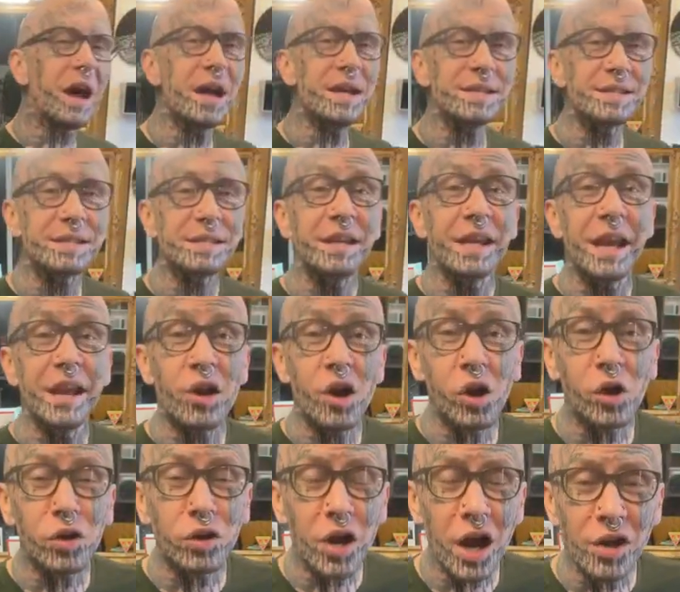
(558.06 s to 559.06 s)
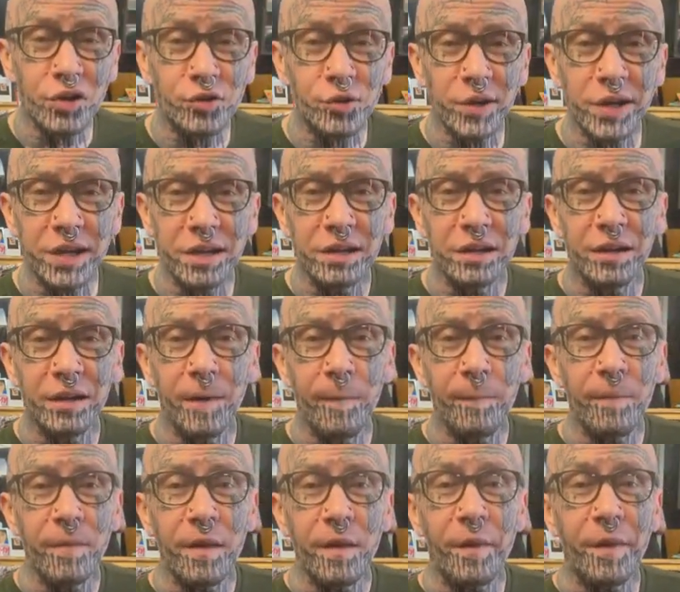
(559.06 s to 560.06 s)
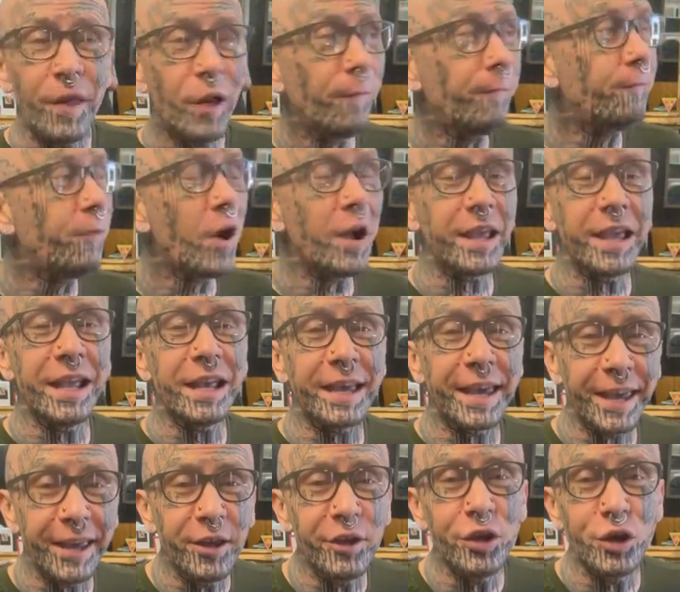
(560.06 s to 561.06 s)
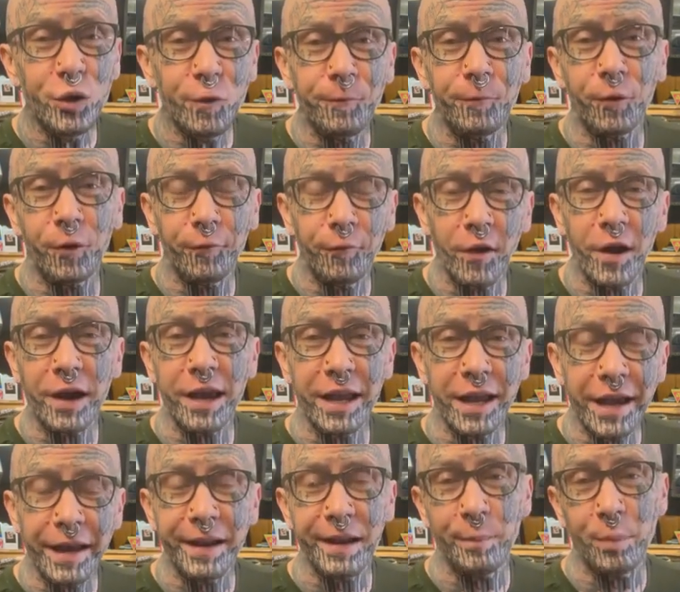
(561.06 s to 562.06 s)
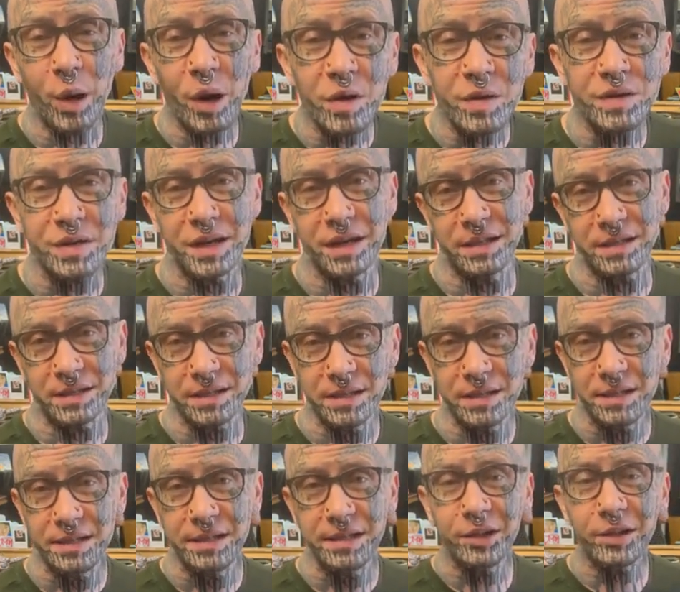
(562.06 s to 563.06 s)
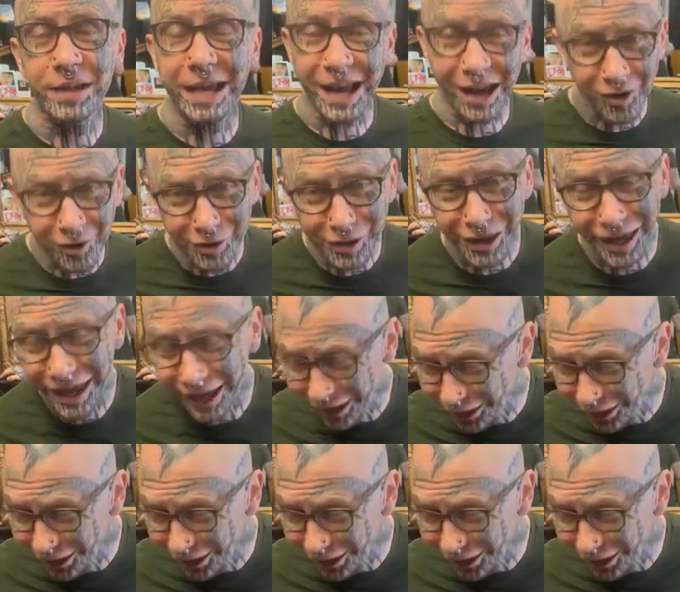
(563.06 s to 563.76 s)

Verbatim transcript: because in her country, they'll fucking kill you for fucking getting piercings. They'll kill